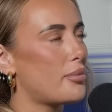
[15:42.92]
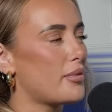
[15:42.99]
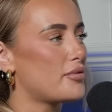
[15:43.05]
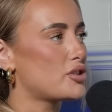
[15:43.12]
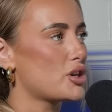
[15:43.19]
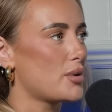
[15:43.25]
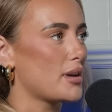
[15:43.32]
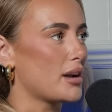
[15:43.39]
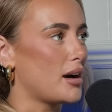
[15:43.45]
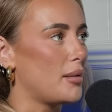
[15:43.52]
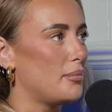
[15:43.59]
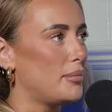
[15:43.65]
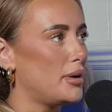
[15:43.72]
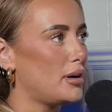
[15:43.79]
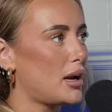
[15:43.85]
with chewing
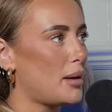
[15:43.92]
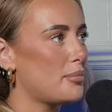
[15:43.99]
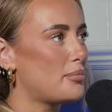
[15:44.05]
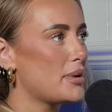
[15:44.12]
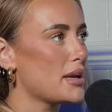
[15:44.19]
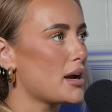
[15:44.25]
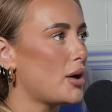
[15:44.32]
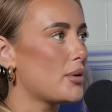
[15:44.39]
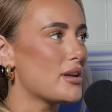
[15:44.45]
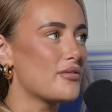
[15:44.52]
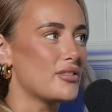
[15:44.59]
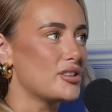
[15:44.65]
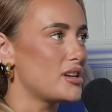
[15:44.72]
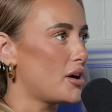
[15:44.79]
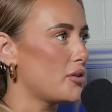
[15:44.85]
gum, but like BO,
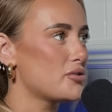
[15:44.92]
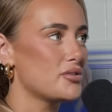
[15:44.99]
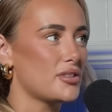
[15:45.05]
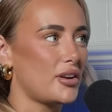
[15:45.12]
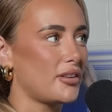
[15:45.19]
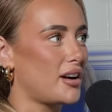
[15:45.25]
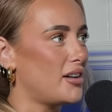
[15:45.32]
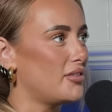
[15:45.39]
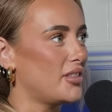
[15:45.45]
even deodorant don't cover